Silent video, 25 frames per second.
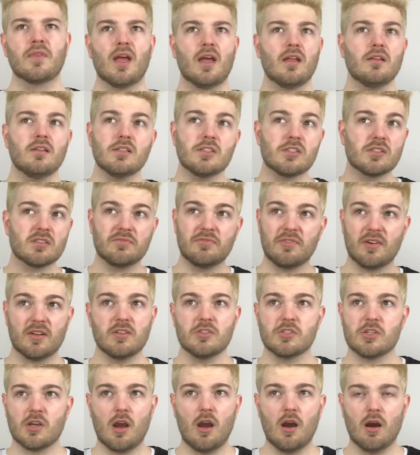And it's a
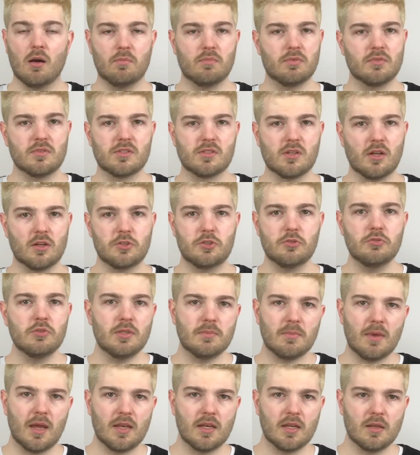fun job. It's not too
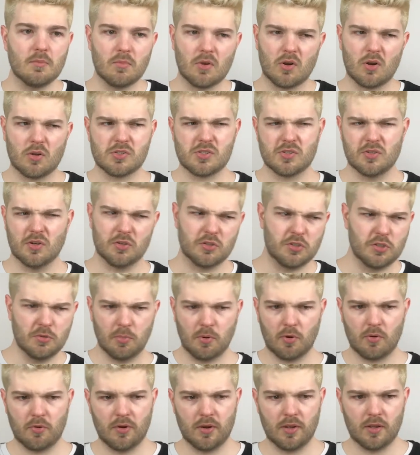demanding, but also not too
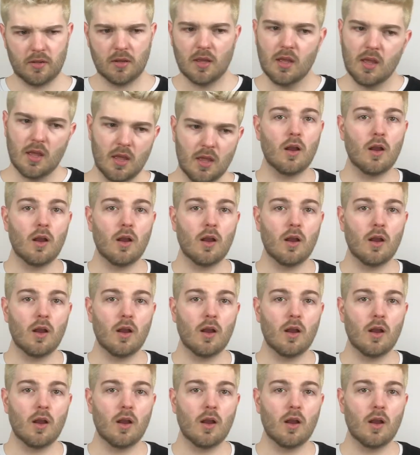boring.